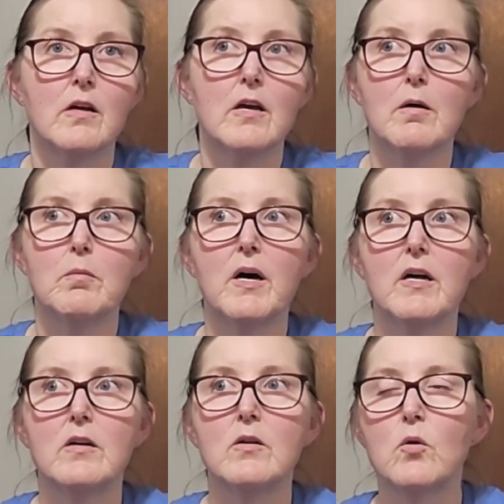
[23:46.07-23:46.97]
Yeah,
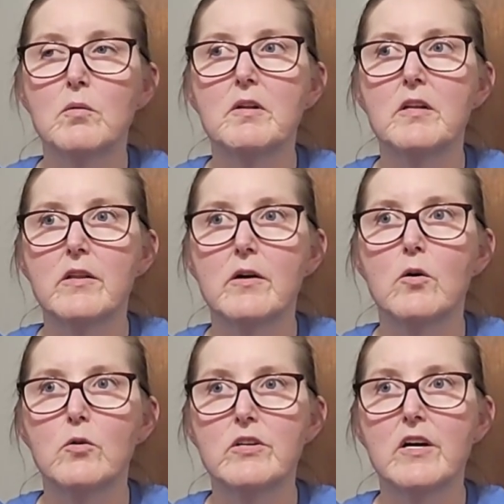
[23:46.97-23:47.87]
but normally the
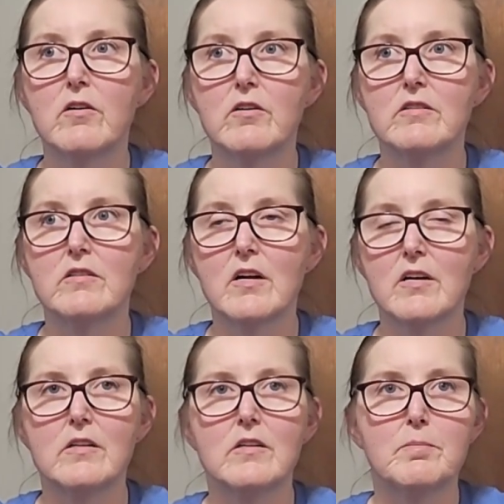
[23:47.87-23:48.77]
hotel is not
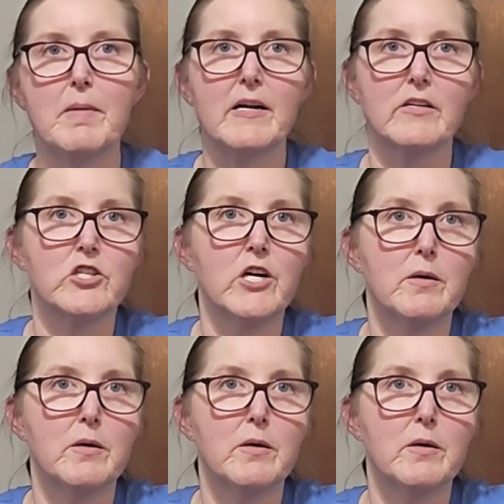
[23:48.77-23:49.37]
in this bad a shape.